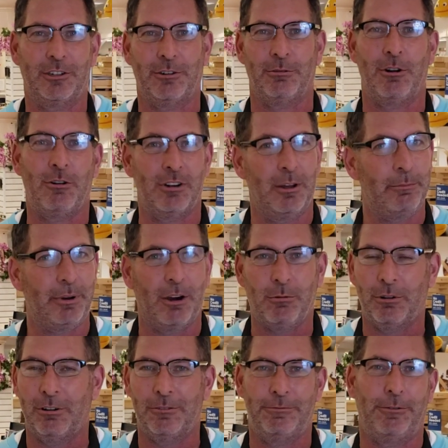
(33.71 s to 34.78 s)
Corona, but
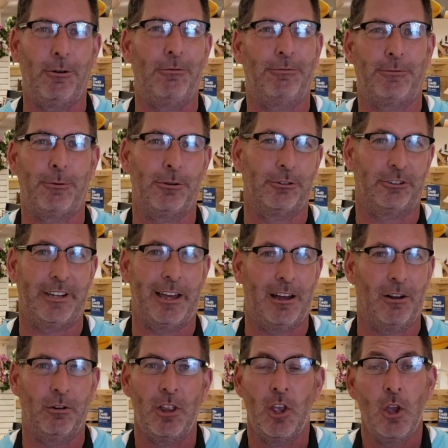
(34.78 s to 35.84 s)
we're in full force
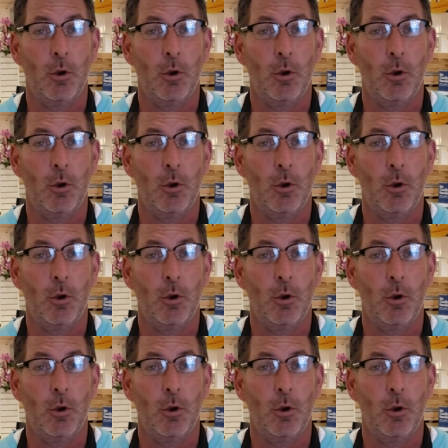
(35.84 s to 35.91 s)
now.